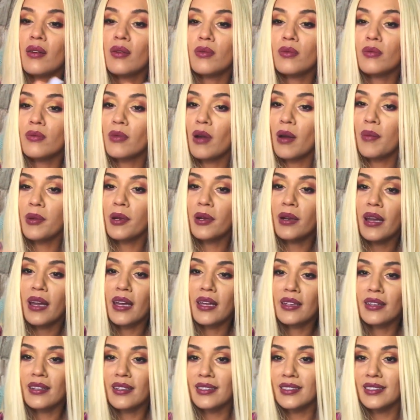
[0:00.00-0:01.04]
rub your hand
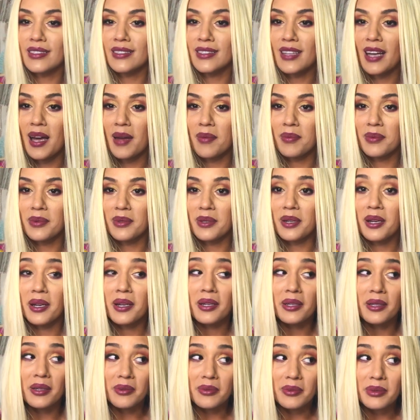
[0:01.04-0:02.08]
against the top, you're not
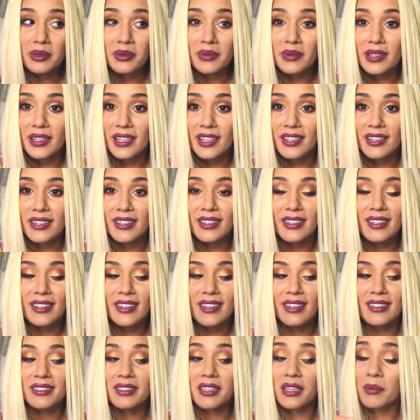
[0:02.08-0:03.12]
gonna ruin it.
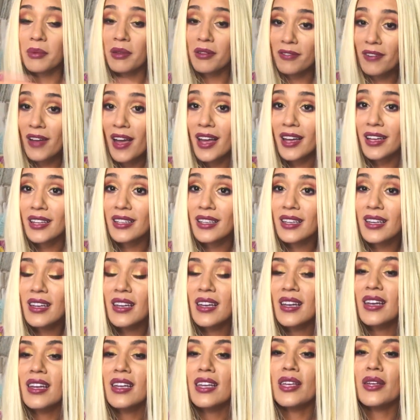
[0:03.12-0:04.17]
It's gonna be fine.
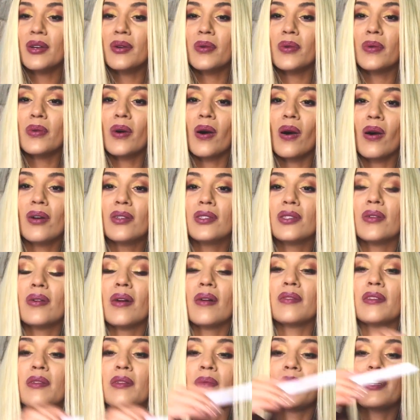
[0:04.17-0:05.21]
You also have
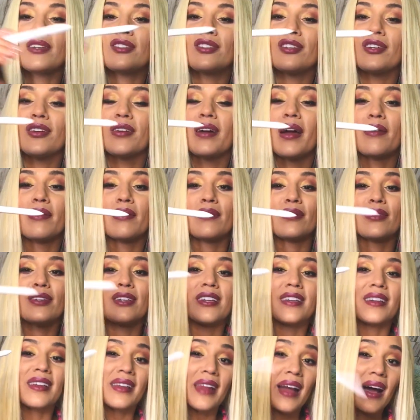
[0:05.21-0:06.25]
to make sure, however,
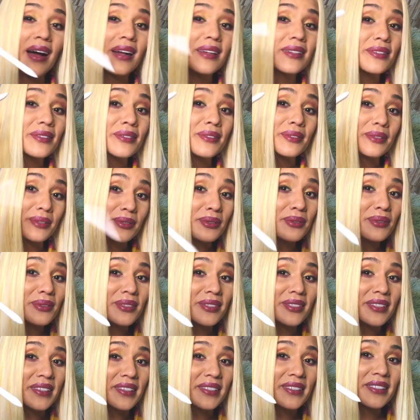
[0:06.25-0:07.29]
not to lose
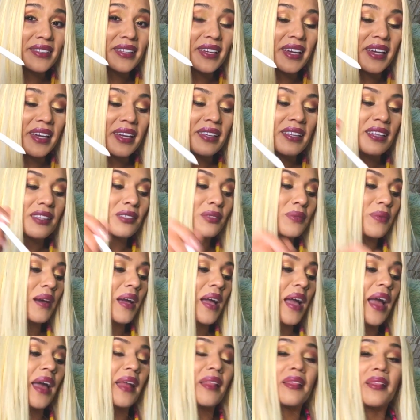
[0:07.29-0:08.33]
this thing. That's why
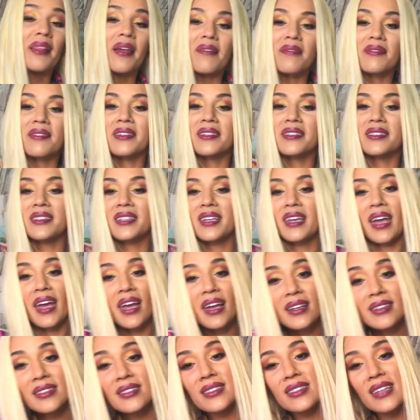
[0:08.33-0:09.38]
I love this
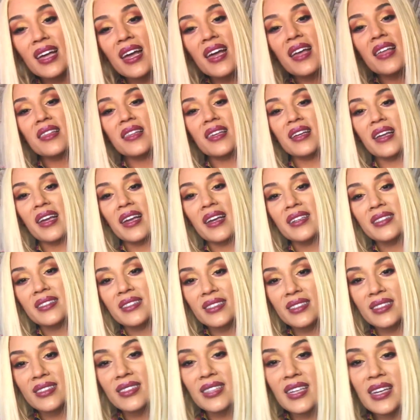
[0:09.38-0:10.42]
case. The case is
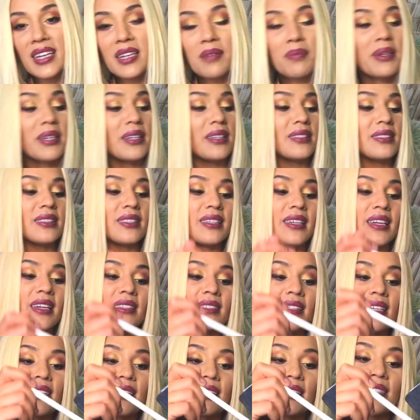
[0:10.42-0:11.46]
sick because the case
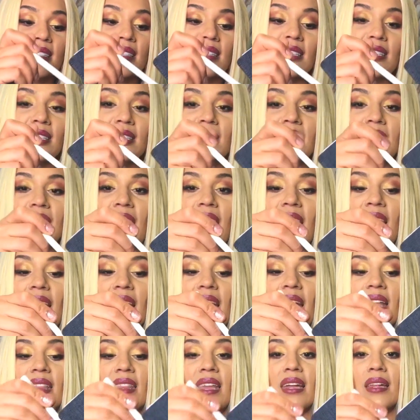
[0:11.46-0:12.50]
has this little slot,
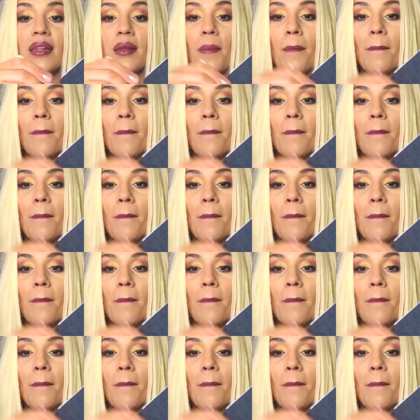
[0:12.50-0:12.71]
and then